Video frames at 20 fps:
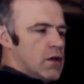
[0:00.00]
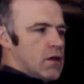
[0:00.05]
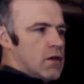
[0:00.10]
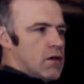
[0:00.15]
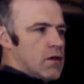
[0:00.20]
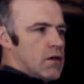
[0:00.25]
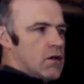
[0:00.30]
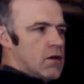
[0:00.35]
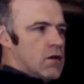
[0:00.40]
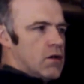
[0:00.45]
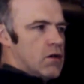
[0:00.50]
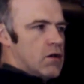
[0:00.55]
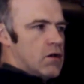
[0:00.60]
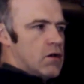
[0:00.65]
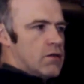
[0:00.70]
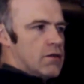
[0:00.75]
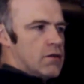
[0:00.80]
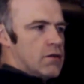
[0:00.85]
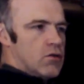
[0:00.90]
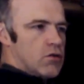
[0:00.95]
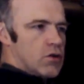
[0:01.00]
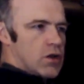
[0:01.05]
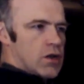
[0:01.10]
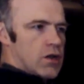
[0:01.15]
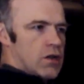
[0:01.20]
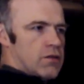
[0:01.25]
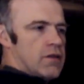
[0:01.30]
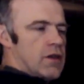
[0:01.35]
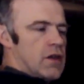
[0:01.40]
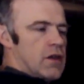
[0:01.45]
the
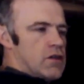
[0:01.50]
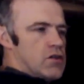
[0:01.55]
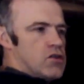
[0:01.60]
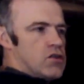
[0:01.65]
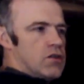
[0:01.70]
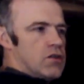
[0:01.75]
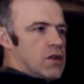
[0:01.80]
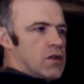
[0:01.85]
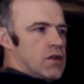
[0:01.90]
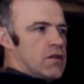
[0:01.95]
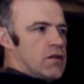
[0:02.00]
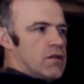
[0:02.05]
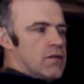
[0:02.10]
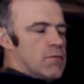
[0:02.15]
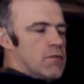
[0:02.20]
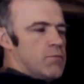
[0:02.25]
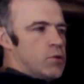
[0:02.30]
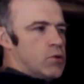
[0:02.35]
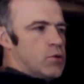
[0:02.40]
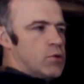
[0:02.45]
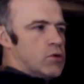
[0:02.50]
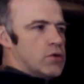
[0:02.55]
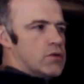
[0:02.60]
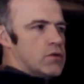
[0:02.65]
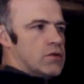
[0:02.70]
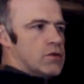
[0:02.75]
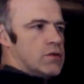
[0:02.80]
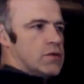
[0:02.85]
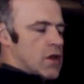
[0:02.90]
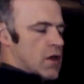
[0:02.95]
orientation that is
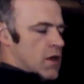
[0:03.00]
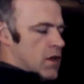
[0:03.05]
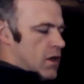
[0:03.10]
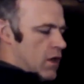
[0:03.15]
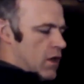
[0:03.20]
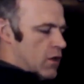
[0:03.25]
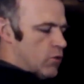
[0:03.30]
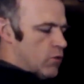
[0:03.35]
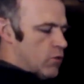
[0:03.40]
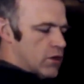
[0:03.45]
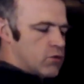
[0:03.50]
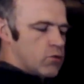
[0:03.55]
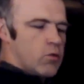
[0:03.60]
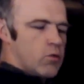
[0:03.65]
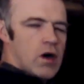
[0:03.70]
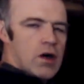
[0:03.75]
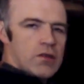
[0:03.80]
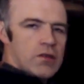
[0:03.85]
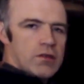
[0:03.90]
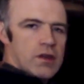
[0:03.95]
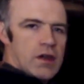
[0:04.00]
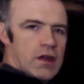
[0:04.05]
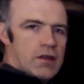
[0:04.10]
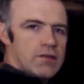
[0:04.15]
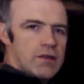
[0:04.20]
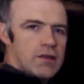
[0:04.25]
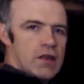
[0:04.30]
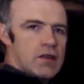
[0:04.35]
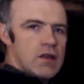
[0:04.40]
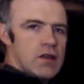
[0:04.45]
important. And with one
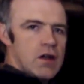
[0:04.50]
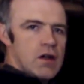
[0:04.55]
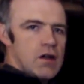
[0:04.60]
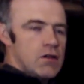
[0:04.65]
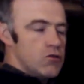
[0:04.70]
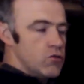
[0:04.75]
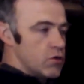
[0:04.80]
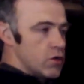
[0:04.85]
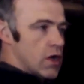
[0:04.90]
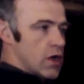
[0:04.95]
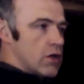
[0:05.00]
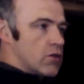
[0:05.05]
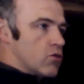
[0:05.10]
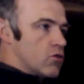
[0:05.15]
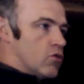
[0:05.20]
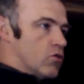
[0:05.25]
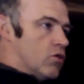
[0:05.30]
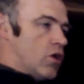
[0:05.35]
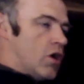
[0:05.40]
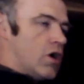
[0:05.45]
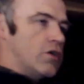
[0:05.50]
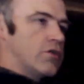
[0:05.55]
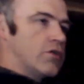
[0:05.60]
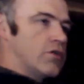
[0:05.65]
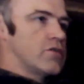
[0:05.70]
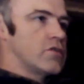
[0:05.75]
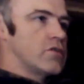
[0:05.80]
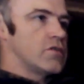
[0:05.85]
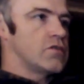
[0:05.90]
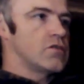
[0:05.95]
antenna, you can go
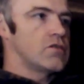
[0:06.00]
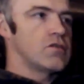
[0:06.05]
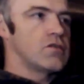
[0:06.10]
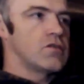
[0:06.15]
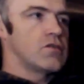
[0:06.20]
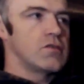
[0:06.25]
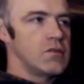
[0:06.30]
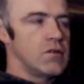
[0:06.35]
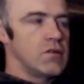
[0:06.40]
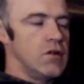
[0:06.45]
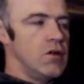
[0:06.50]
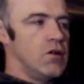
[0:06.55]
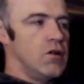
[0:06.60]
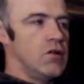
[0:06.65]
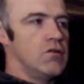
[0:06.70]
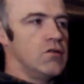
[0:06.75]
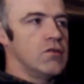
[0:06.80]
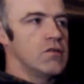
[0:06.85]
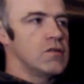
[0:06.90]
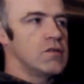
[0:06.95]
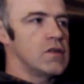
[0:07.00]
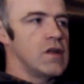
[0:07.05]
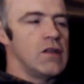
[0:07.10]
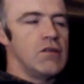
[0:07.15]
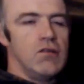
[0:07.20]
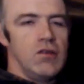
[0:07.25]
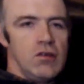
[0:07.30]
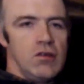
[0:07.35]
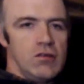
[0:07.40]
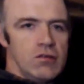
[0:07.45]
hundreds and
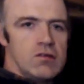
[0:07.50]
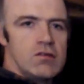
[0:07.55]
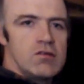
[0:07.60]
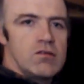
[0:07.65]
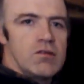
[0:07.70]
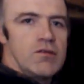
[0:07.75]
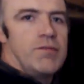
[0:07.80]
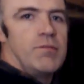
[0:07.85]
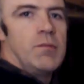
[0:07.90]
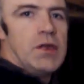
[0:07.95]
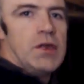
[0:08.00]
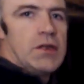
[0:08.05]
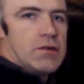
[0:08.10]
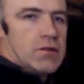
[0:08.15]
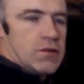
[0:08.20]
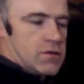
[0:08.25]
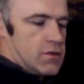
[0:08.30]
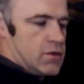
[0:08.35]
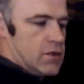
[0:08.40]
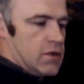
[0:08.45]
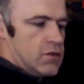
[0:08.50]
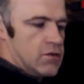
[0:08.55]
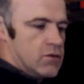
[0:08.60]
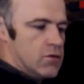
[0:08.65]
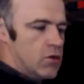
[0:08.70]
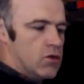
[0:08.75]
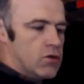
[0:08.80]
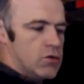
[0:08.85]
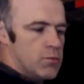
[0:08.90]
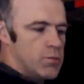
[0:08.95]
hundreds of meters. It's
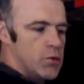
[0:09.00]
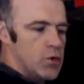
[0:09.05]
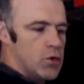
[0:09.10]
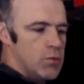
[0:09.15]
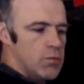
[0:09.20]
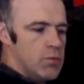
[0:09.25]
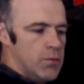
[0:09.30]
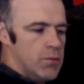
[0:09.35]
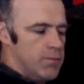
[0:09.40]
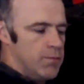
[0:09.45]
not a problem.